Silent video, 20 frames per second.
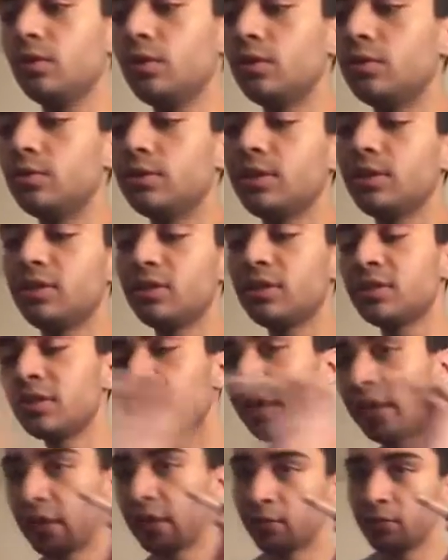using this
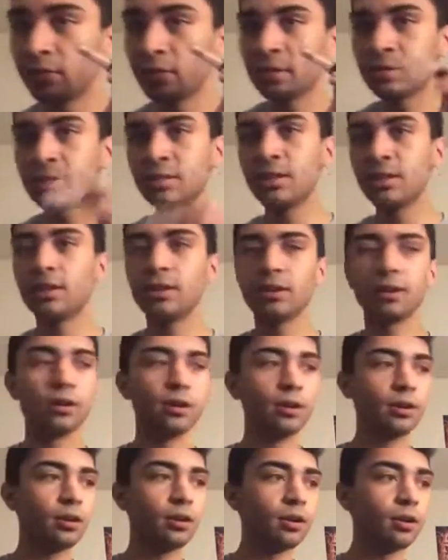e.l.f.
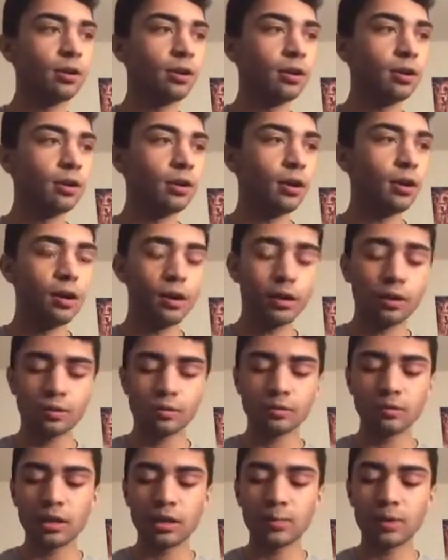concealer.
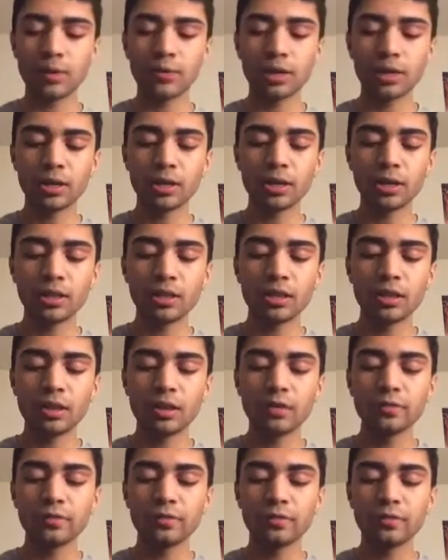I'm probably gonna get the
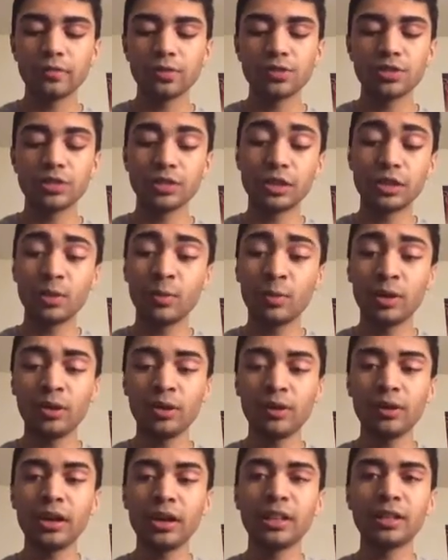e.l.f. setting
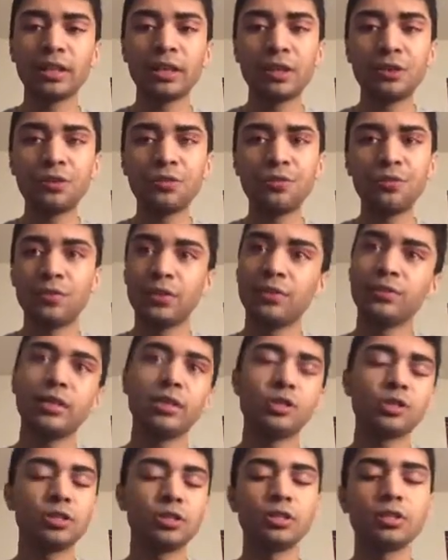powder and the e.l.f.
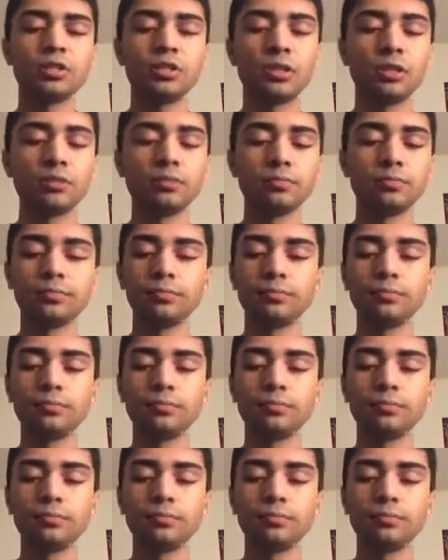foundation, so